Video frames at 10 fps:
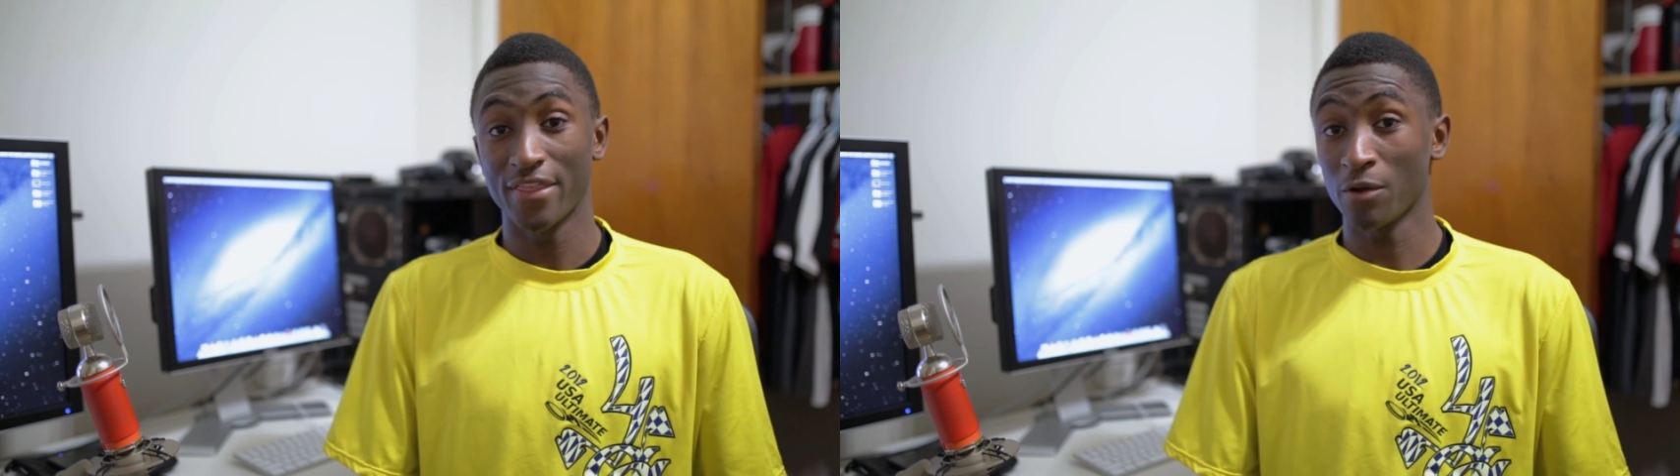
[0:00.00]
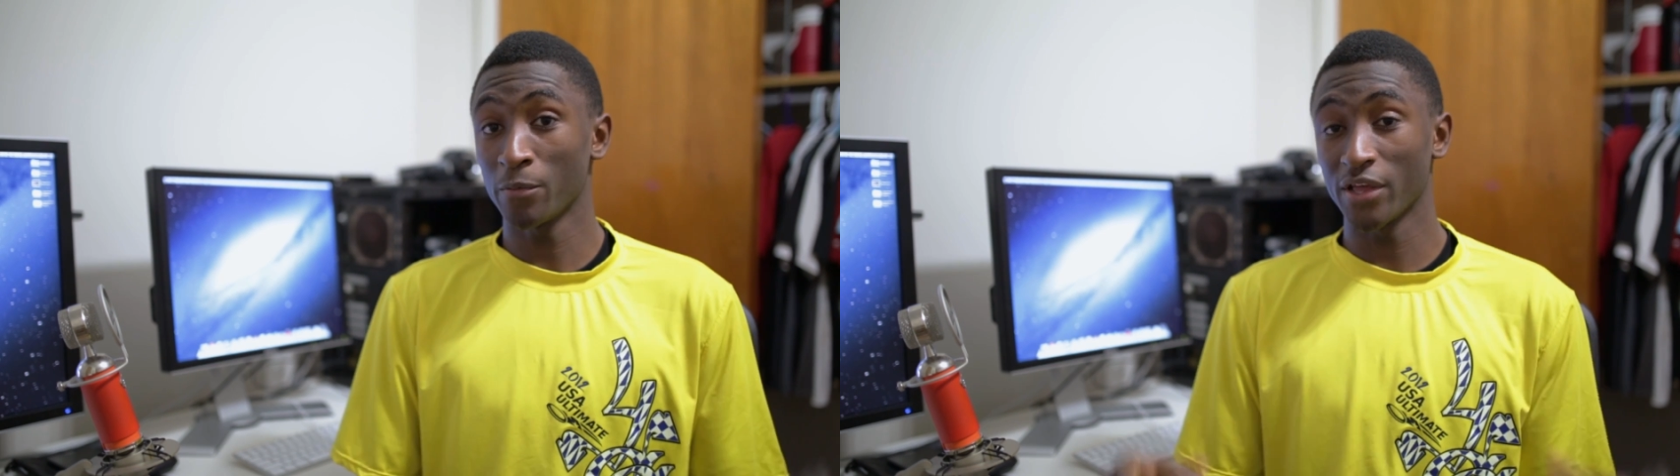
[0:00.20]

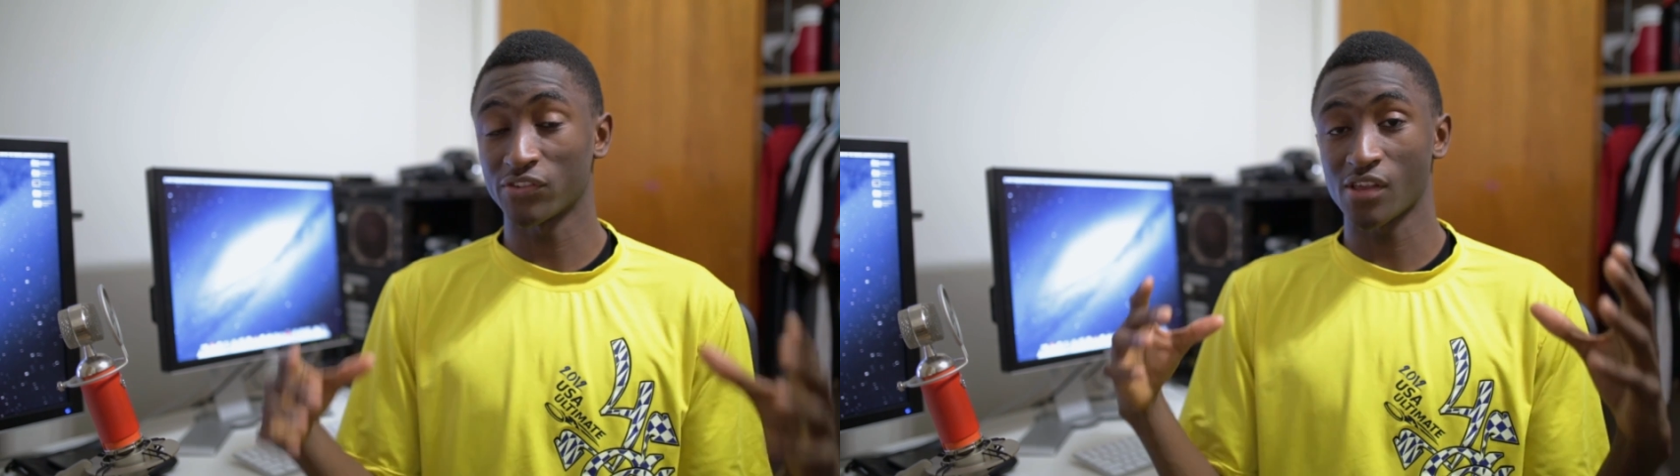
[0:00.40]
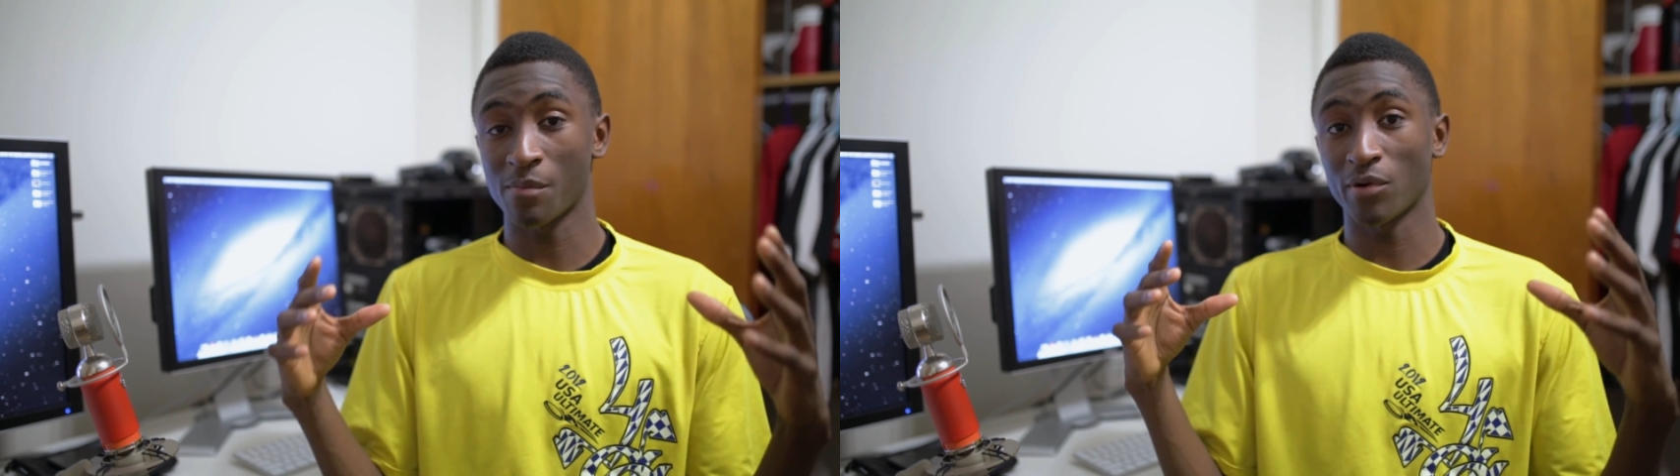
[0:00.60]
and then we
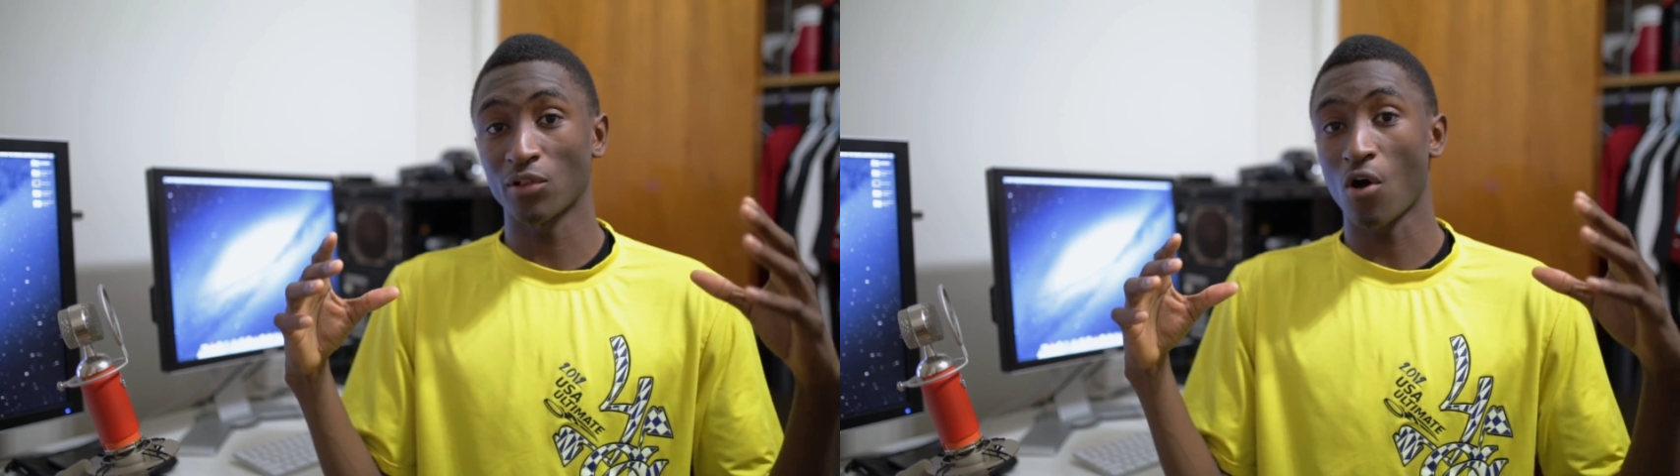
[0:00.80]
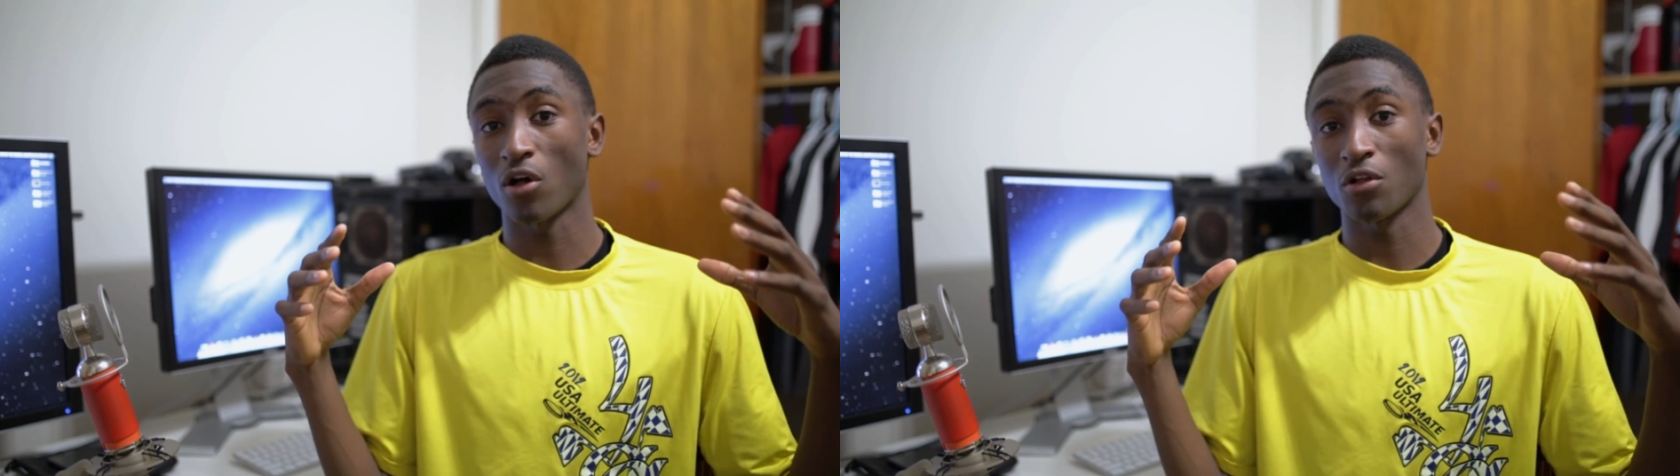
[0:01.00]
assemble
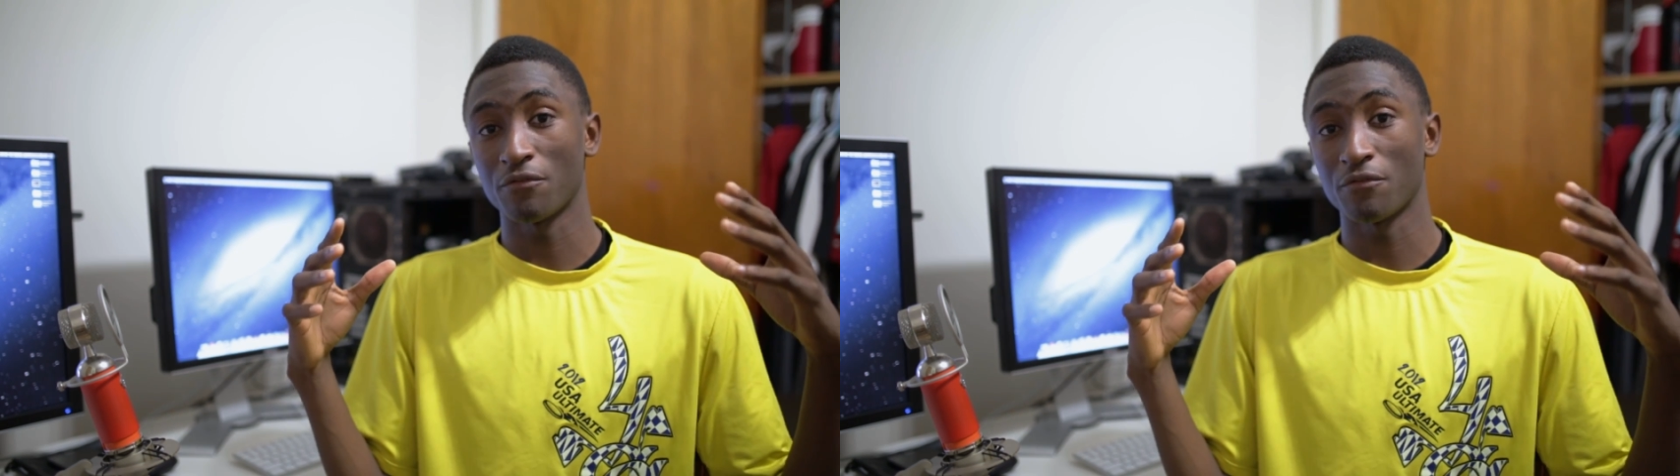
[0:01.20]
all